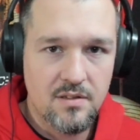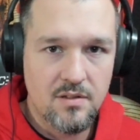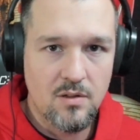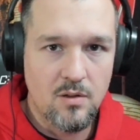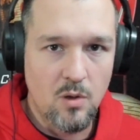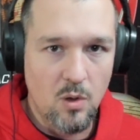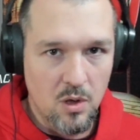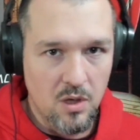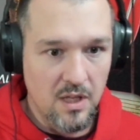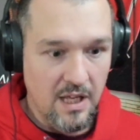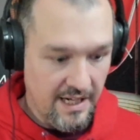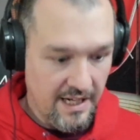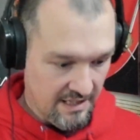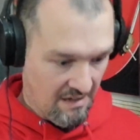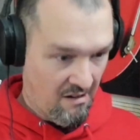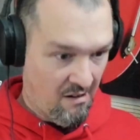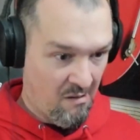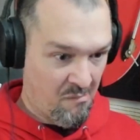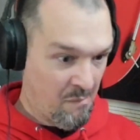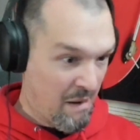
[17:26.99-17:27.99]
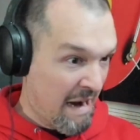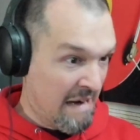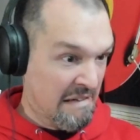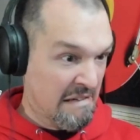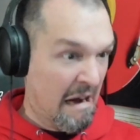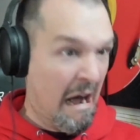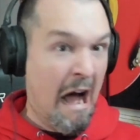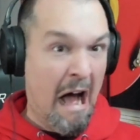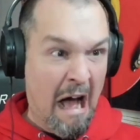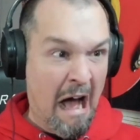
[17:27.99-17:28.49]
Or, like, oh, my
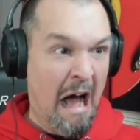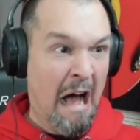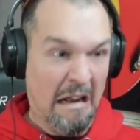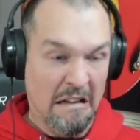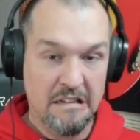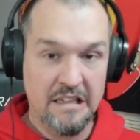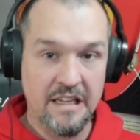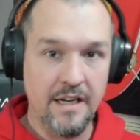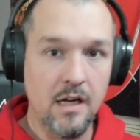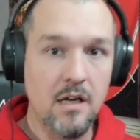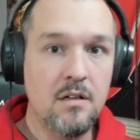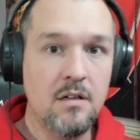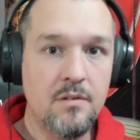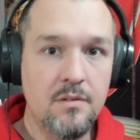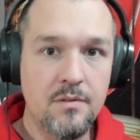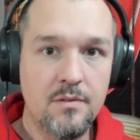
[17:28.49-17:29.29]
God! You know?